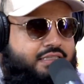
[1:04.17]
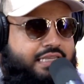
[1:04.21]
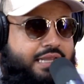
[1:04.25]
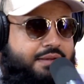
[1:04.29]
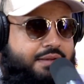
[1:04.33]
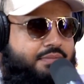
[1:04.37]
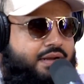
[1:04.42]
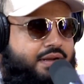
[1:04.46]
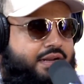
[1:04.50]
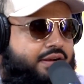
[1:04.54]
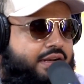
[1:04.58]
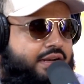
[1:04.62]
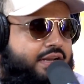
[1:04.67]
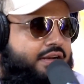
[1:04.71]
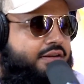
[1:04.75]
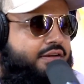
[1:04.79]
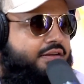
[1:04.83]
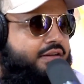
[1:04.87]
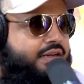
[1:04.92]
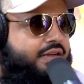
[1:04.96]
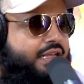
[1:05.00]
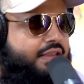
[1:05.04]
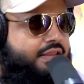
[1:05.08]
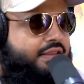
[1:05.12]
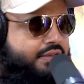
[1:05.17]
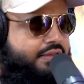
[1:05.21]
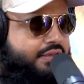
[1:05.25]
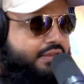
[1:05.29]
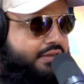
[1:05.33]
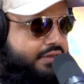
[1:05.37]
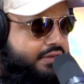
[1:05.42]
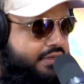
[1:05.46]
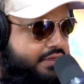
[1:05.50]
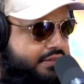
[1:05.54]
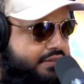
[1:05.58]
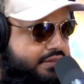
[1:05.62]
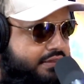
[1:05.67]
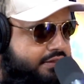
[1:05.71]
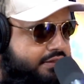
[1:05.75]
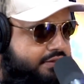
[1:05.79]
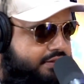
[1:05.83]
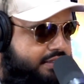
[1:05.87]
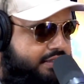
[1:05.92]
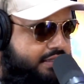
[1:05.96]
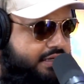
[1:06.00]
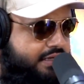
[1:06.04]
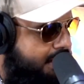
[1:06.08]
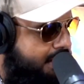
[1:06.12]
brand right here in Cathedral
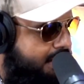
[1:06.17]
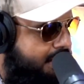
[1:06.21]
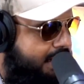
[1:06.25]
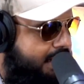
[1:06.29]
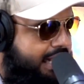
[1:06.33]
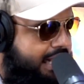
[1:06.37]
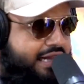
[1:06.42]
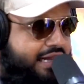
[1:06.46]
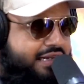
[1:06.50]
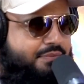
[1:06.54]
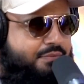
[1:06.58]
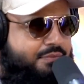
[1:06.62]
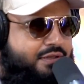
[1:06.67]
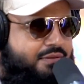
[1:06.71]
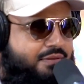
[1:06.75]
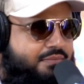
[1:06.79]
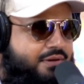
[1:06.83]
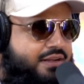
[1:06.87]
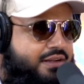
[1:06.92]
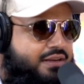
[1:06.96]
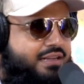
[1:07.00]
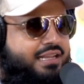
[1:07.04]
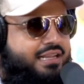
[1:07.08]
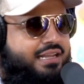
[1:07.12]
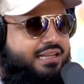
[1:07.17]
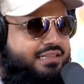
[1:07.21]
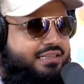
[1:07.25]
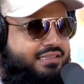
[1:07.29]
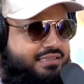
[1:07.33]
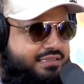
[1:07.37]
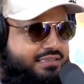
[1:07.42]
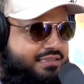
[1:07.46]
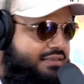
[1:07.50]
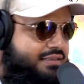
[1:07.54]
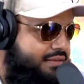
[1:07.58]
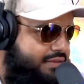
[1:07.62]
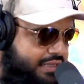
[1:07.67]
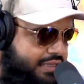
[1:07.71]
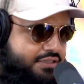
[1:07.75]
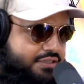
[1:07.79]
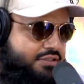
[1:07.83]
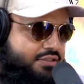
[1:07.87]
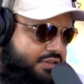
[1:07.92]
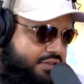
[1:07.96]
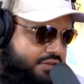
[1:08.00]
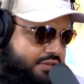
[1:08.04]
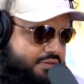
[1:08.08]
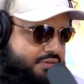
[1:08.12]
City. I had them on the podcast. Thanks
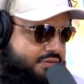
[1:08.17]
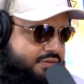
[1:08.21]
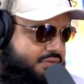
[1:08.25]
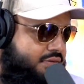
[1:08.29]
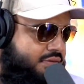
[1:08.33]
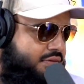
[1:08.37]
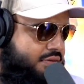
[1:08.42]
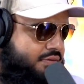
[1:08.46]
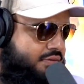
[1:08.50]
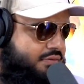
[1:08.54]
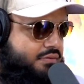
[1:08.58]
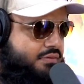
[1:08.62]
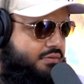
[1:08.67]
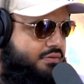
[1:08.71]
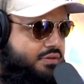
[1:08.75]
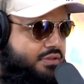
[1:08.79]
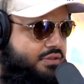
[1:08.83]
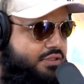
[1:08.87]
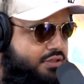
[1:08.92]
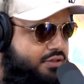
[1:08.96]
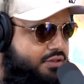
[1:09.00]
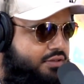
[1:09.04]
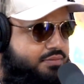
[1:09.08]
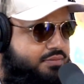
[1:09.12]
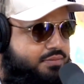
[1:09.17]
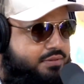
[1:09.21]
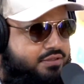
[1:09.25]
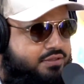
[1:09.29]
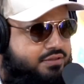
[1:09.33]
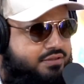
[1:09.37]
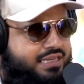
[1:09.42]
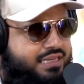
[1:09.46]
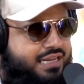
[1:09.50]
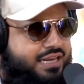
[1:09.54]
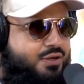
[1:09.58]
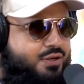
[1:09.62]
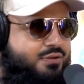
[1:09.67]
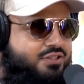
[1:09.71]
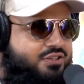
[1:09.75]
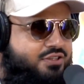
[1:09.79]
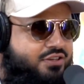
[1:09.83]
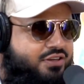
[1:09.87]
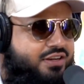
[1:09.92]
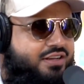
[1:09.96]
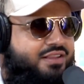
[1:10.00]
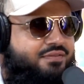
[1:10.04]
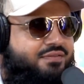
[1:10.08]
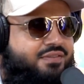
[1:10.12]
to you. You introduced me to the skate culture
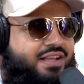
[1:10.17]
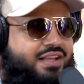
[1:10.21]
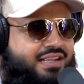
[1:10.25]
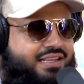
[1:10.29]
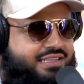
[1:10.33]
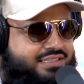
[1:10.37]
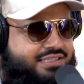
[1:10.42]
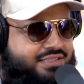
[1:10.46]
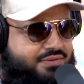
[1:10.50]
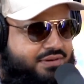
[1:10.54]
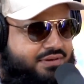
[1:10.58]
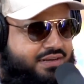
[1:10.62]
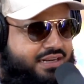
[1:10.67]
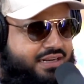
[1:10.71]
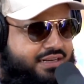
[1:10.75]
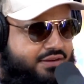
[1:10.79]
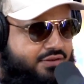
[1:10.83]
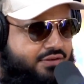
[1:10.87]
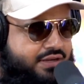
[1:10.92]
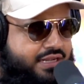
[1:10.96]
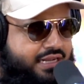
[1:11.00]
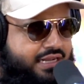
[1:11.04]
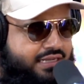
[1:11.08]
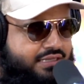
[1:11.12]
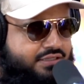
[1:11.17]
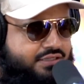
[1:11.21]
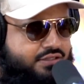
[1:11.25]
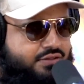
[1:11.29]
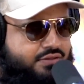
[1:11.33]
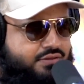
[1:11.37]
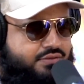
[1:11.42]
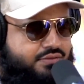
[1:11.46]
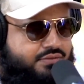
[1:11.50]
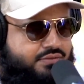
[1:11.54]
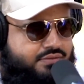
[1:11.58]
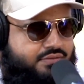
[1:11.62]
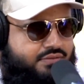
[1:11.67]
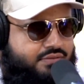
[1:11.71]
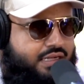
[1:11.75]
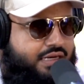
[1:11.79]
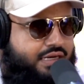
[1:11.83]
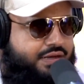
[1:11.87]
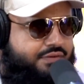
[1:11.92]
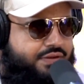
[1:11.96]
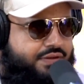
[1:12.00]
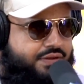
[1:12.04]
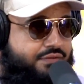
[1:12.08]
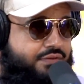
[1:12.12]
here in the Valley. So we're like, okay, let's do an
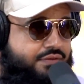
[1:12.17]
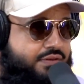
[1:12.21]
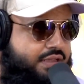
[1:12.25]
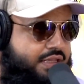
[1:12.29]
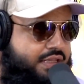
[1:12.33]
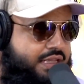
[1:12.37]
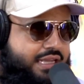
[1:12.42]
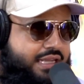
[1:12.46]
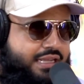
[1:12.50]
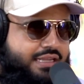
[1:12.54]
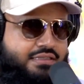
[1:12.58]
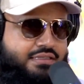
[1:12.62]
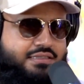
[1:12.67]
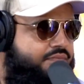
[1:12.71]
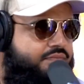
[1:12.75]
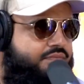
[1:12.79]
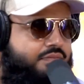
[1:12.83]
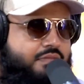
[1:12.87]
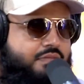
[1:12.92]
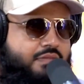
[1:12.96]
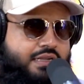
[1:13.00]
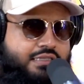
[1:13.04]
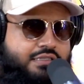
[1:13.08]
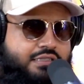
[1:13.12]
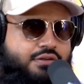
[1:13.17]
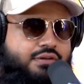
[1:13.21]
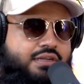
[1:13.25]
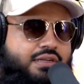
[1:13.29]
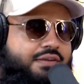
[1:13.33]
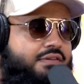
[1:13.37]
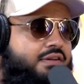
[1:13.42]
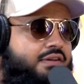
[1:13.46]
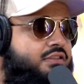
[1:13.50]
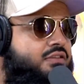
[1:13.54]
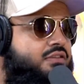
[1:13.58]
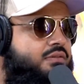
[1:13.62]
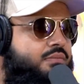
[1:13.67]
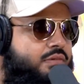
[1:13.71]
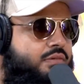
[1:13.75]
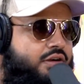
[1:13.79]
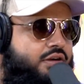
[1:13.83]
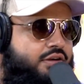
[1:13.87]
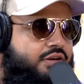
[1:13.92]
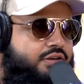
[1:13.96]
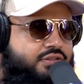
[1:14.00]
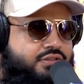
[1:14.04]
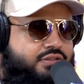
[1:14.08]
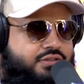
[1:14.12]
event for the kids. Let's go give out some
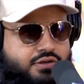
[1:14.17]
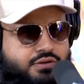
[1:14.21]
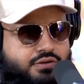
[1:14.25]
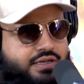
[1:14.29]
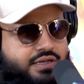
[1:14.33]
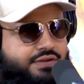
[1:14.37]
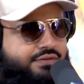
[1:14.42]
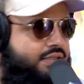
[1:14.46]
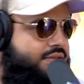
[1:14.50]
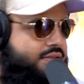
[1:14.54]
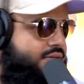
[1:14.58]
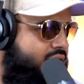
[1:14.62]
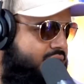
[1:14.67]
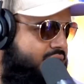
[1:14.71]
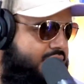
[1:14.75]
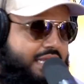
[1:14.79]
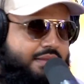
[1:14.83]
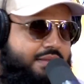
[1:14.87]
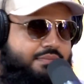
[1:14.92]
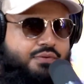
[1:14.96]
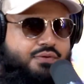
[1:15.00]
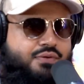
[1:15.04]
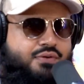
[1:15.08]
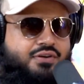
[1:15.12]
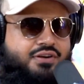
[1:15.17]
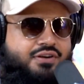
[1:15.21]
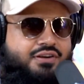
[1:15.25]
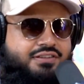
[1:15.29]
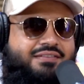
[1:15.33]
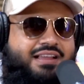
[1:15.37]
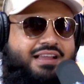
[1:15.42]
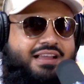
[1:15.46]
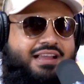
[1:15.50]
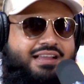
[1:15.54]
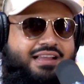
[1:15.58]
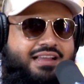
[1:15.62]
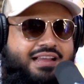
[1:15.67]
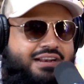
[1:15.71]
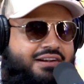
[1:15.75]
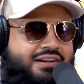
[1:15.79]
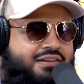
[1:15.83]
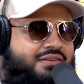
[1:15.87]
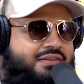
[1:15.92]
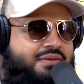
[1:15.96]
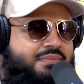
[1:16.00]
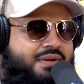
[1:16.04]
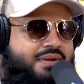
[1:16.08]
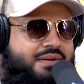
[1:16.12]
merch. Go give out some skateboards. I don't
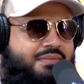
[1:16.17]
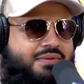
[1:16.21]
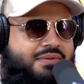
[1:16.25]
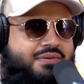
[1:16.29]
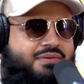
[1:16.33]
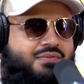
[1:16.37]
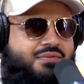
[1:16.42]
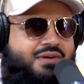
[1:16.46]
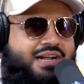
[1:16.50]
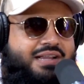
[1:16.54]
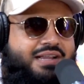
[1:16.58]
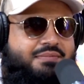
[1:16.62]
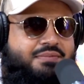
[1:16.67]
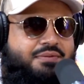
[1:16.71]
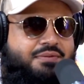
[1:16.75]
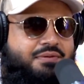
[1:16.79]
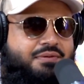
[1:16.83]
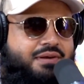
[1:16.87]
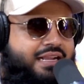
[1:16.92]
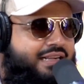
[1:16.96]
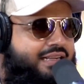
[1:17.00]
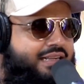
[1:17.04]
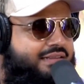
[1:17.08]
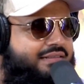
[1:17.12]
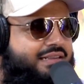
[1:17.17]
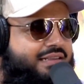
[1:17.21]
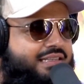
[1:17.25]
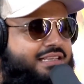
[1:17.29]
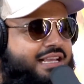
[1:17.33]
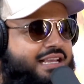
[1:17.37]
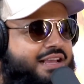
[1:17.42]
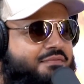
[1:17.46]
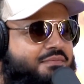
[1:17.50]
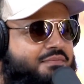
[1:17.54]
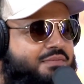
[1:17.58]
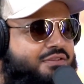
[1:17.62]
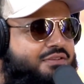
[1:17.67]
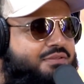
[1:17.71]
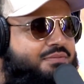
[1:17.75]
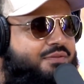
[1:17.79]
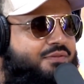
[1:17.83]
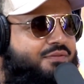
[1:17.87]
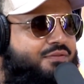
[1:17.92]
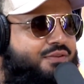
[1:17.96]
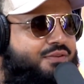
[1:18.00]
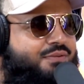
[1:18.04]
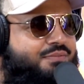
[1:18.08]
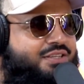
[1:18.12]
remember why, but we're like, let's have Mills
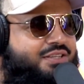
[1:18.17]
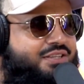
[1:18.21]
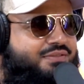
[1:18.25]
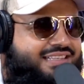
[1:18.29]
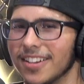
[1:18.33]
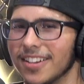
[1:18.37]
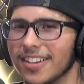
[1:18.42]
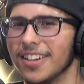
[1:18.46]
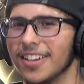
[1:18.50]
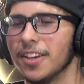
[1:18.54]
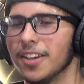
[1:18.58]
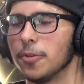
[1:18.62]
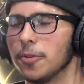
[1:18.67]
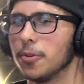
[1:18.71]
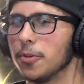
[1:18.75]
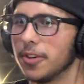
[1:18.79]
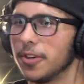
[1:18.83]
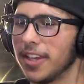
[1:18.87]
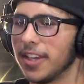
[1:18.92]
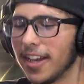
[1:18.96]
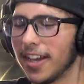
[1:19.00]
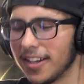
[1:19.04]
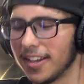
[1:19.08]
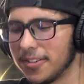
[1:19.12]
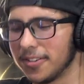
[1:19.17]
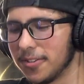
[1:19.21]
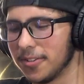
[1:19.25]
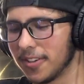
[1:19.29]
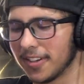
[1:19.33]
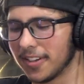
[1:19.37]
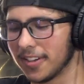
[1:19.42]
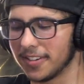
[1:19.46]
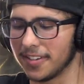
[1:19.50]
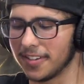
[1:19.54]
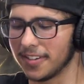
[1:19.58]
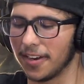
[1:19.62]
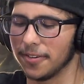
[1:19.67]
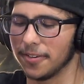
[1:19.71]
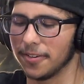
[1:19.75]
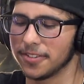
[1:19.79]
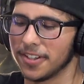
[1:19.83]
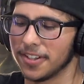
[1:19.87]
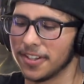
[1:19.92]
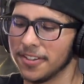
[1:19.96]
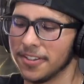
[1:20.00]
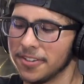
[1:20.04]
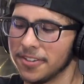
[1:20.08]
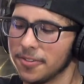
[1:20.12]
perform too. Well, yeah, dude, because I was
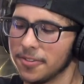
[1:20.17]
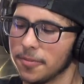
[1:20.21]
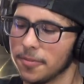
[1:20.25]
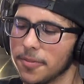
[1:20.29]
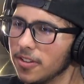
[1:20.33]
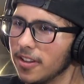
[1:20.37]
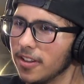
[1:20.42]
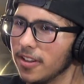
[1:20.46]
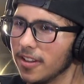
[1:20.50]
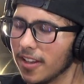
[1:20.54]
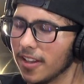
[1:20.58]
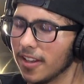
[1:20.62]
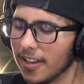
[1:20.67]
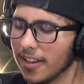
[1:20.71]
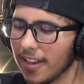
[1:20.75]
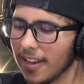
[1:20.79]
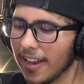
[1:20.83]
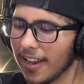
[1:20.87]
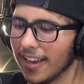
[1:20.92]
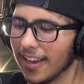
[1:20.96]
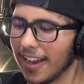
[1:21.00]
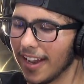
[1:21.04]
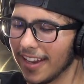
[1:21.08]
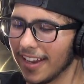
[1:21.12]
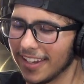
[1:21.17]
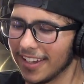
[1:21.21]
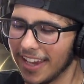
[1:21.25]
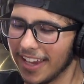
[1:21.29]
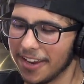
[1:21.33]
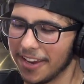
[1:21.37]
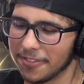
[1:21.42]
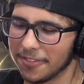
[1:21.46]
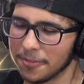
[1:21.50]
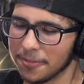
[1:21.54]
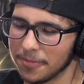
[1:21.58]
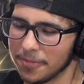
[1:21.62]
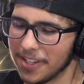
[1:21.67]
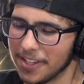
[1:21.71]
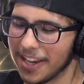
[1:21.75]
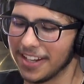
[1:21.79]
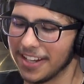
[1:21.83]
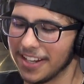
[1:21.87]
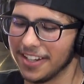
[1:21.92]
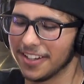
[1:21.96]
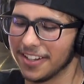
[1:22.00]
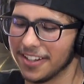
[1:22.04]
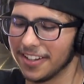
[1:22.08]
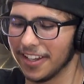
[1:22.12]
telling you, I'm like, I gave him the
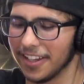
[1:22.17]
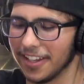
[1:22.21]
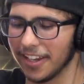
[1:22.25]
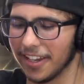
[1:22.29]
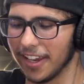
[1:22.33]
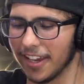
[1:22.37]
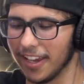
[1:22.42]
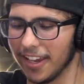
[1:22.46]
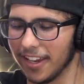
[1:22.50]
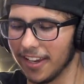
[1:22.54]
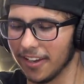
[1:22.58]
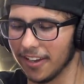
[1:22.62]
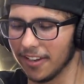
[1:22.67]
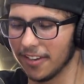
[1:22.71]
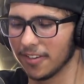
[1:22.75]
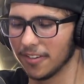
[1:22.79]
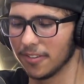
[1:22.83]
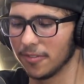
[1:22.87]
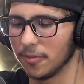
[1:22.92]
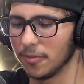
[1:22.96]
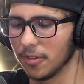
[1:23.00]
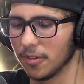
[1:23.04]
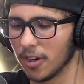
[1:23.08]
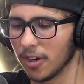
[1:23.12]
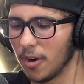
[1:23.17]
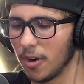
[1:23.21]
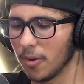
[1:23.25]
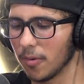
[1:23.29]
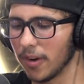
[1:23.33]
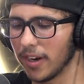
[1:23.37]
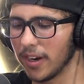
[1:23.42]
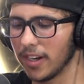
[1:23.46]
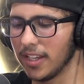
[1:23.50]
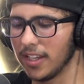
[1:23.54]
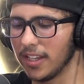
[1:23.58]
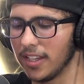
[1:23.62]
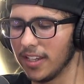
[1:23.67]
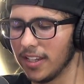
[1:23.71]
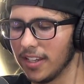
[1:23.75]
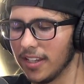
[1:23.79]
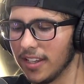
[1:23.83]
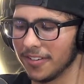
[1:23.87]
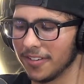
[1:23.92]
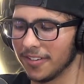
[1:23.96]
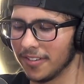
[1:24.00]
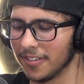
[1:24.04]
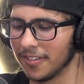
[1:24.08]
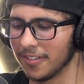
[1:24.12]
idea like, hey, we're already
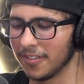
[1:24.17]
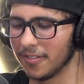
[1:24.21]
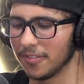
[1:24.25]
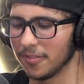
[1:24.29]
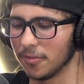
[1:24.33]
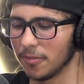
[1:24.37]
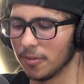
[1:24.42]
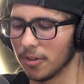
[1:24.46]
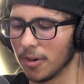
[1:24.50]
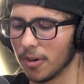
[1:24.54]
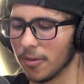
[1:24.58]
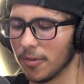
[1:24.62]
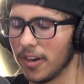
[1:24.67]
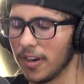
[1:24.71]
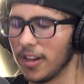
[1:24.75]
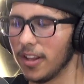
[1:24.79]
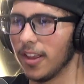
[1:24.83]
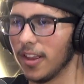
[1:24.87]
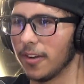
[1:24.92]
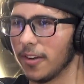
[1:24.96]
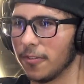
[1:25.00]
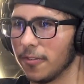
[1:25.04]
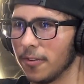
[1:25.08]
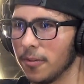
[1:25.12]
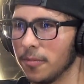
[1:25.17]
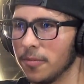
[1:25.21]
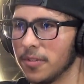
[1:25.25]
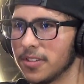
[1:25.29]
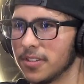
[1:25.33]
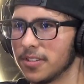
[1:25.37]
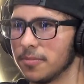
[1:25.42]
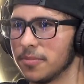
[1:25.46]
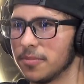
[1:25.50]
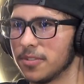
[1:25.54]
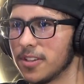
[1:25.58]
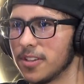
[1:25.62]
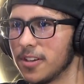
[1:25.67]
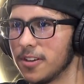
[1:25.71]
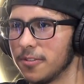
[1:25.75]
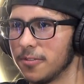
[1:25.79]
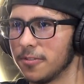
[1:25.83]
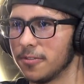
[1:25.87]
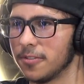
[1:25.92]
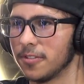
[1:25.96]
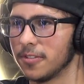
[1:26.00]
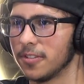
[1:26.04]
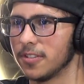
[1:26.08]
like filming some stuff.